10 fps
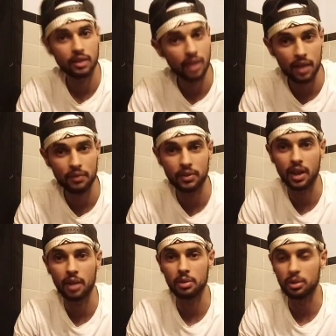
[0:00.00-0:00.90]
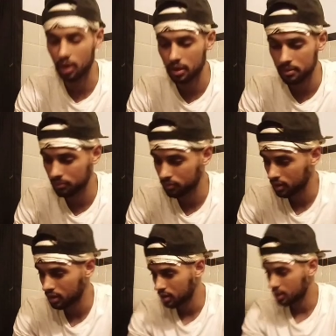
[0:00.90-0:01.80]
laughing at me, right?
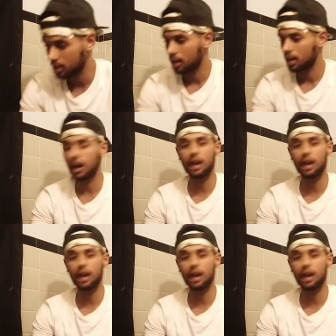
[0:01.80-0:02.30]
I